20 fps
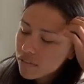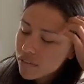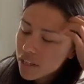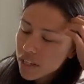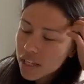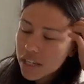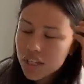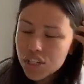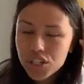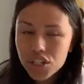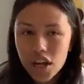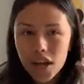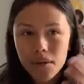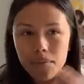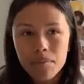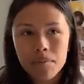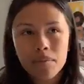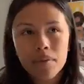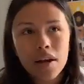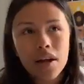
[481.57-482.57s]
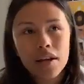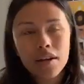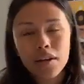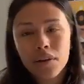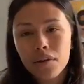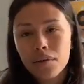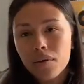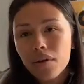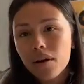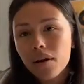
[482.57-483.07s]
feeling shame, and
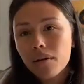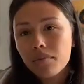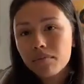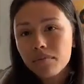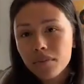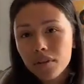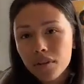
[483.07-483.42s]
you're